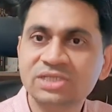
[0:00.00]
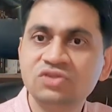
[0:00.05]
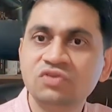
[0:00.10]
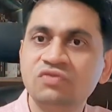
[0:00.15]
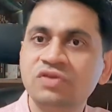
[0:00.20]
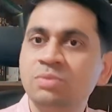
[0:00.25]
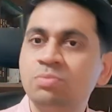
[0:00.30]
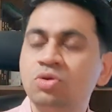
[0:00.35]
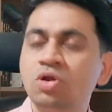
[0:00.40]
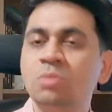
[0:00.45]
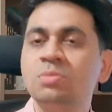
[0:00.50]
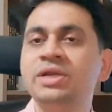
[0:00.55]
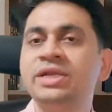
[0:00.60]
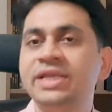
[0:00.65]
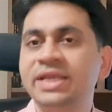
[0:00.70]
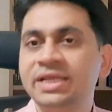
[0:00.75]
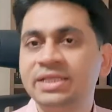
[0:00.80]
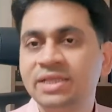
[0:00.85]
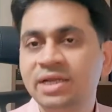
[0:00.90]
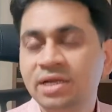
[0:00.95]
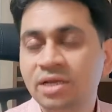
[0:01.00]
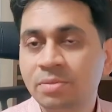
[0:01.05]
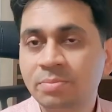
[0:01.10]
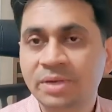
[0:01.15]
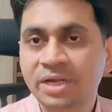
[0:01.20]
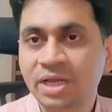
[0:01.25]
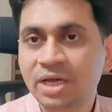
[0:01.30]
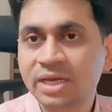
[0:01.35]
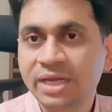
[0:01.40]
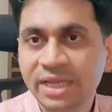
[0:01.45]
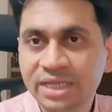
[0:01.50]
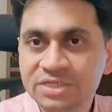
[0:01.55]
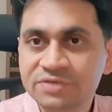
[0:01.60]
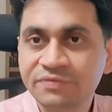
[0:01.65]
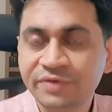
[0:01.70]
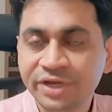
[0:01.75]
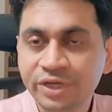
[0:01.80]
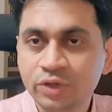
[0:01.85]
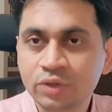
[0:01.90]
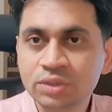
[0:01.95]
so we'll probably take that up in our next
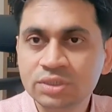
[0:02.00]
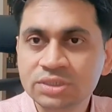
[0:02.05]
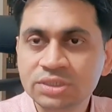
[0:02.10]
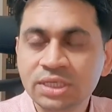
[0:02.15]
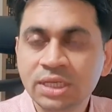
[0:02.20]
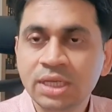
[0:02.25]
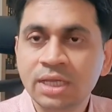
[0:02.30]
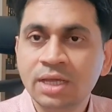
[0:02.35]
videos.